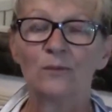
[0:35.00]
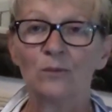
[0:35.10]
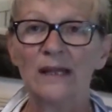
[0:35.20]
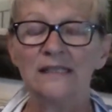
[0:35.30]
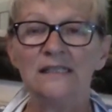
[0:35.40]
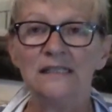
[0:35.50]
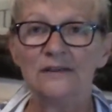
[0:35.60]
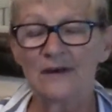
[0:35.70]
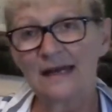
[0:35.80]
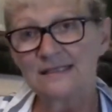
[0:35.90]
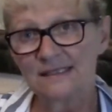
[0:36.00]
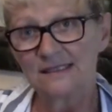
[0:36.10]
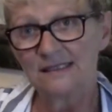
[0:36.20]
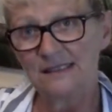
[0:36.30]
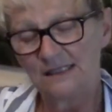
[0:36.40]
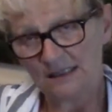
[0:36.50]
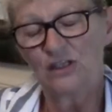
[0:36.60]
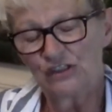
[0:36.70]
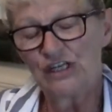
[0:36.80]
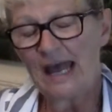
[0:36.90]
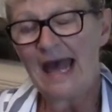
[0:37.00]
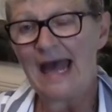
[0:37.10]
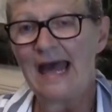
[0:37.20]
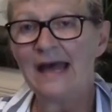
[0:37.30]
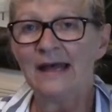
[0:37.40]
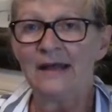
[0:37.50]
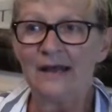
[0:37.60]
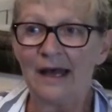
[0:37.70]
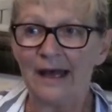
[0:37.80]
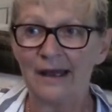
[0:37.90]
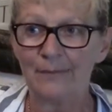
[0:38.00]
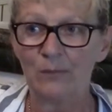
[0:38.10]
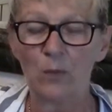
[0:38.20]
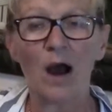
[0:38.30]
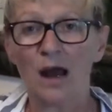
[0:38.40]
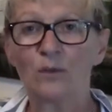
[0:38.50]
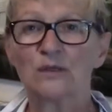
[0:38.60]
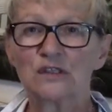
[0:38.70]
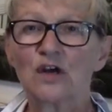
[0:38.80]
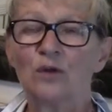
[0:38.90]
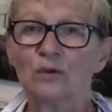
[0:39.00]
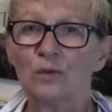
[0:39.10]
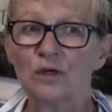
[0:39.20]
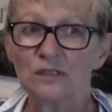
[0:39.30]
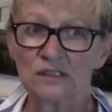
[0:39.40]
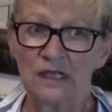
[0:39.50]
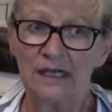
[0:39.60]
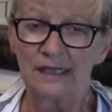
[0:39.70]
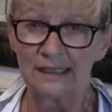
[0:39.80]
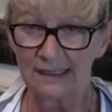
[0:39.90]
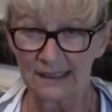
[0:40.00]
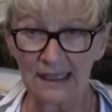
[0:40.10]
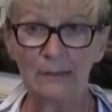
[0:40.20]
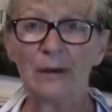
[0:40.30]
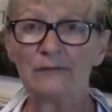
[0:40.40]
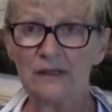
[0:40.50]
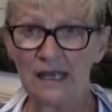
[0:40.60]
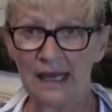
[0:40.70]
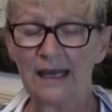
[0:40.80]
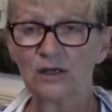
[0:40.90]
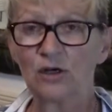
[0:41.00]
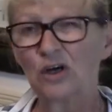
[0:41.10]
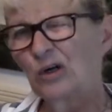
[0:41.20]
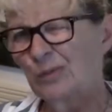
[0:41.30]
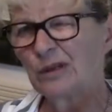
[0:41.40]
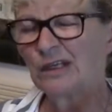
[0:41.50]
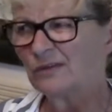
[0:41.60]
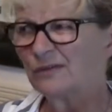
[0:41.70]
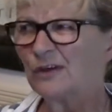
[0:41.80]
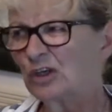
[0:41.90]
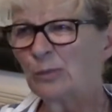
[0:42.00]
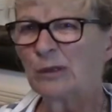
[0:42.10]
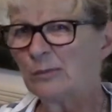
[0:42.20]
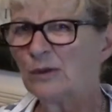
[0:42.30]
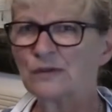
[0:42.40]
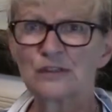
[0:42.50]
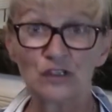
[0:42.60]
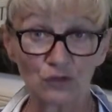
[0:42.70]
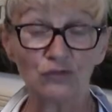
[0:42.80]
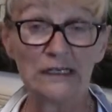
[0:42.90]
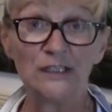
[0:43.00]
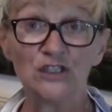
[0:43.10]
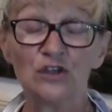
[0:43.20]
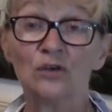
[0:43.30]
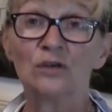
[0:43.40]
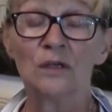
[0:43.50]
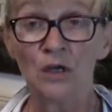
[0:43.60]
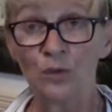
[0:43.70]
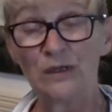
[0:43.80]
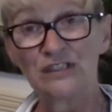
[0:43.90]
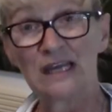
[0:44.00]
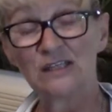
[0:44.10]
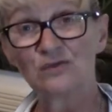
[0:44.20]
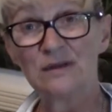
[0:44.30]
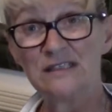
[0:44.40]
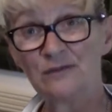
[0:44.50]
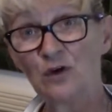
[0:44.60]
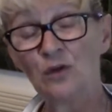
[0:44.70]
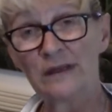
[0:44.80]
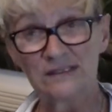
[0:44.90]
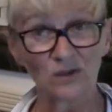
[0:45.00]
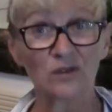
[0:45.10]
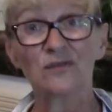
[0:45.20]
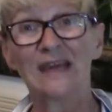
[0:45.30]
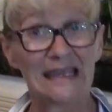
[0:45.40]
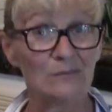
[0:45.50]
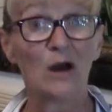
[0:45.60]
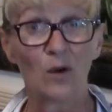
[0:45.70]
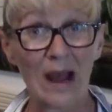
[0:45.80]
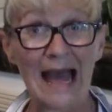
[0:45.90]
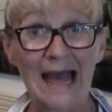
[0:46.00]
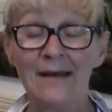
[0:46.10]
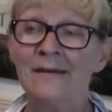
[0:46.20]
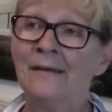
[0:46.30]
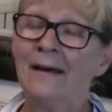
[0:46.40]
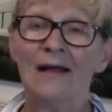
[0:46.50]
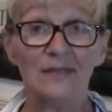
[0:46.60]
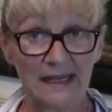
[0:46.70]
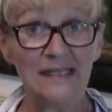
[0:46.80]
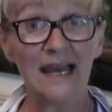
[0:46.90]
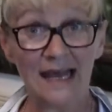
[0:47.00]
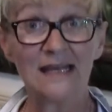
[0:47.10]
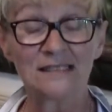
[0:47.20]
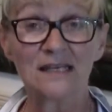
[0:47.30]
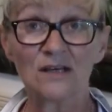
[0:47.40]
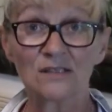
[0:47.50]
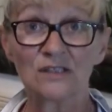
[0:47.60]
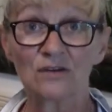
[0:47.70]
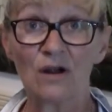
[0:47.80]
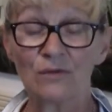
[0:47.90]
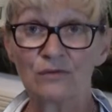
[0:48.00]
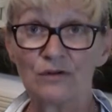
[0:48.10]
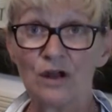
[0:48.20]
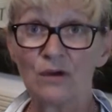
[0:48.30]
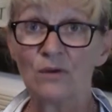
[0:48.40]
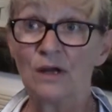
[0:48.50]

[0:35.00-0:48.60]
when you've lost your hair, what I was told was keep having your hair cut for a couple of months really short, which gets rid of all the sort of chemo hair, and then your hair starts to grow through.